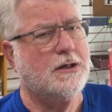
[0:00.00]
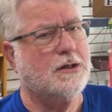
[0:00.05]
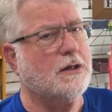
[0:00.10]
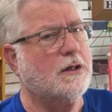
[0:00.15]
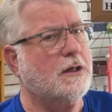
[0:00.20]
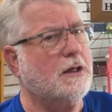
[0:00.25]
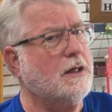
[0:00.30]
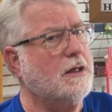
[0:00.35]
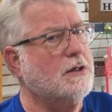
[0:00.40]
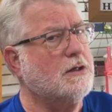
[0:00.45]
He's
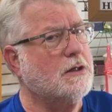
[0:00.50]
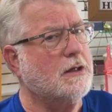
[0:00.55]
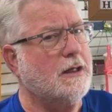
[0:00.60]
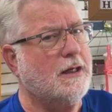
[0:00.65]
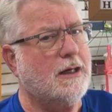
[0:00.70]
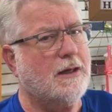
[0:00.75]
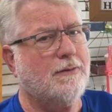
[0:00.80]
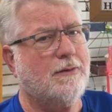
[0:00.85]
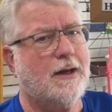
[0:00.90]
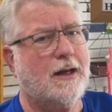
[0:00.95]
going
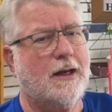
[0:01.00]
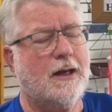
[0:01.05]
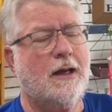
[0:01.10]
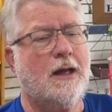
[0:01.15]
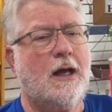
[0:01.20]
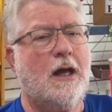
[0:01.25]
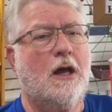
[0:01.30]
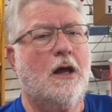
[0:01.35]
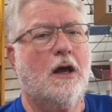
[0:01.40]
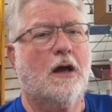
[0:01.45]
to give
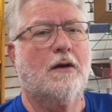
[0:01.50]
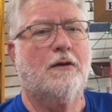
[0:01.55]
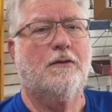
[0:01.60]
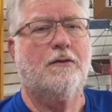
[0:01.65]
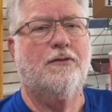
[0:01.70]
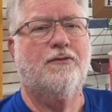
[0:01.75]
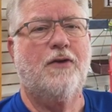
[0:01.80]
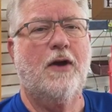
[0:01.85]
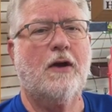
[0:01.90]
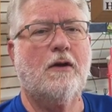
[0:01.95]
up
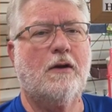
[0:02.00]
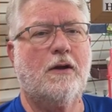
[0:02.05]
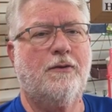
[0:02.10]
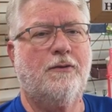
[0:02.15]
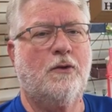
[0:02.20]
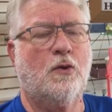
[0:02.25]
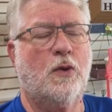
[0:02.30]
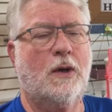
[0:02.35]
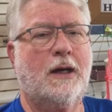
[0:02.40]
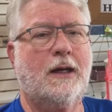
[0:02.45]

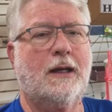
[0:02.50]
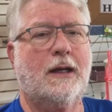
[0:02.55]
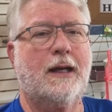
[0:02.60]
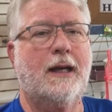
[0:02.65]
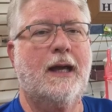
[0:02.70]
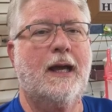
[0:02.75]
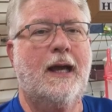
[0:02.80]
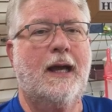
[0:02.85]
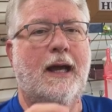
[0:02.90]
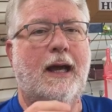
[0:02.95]
fairly
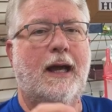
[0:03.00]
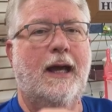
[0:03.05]
quickly.